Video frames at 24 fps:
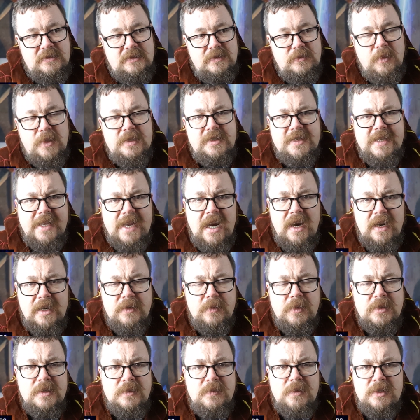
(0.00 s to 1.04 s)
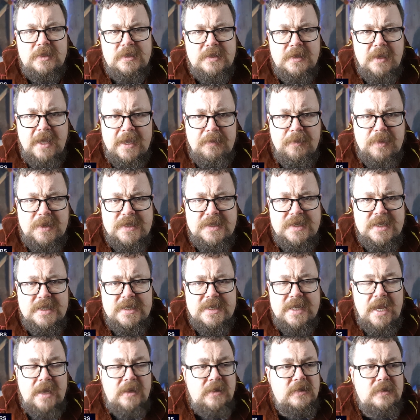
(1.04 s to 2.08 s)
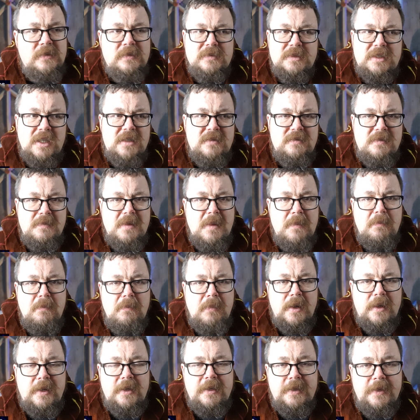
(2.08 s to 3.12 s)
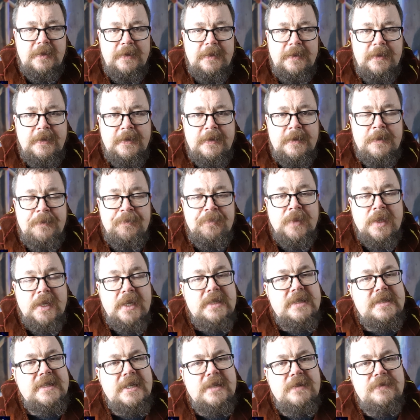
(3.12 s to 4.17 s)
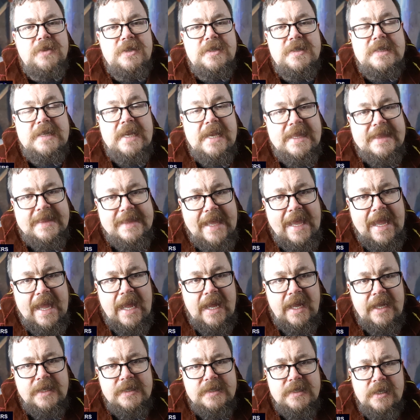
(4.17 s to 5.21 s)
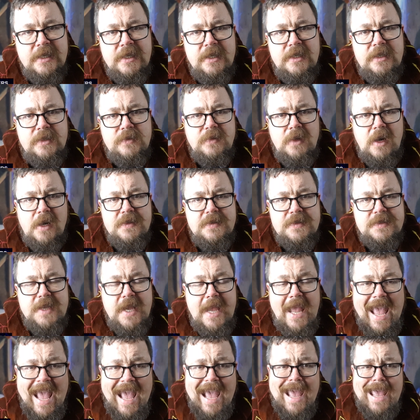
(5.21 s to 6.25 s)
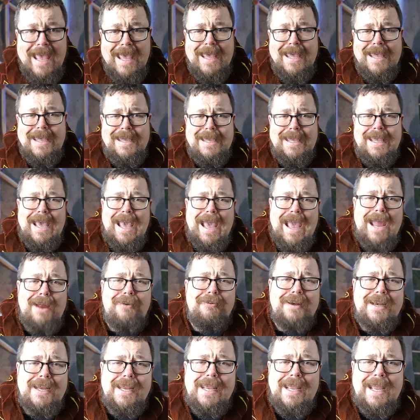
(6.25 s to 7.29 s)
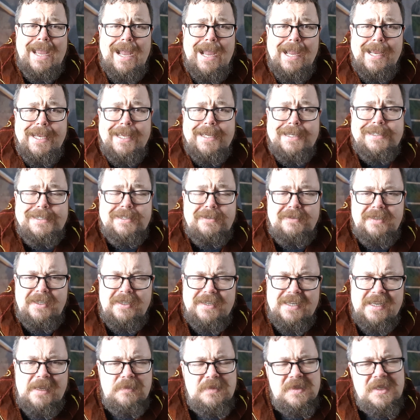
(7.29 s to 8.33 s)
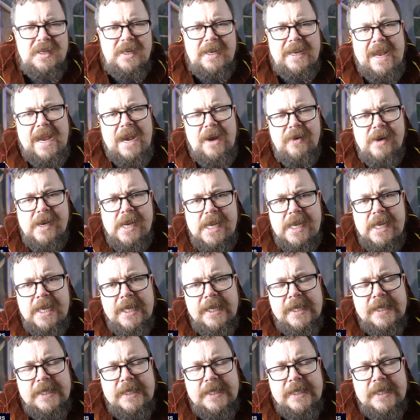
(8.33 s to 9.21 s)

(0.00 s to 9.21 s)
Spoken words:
what's the character, what's the NPC's name? Oh, don't remember. Instead of just saying that, rather say, hey, Harry, how you doing? Your name is not Harry?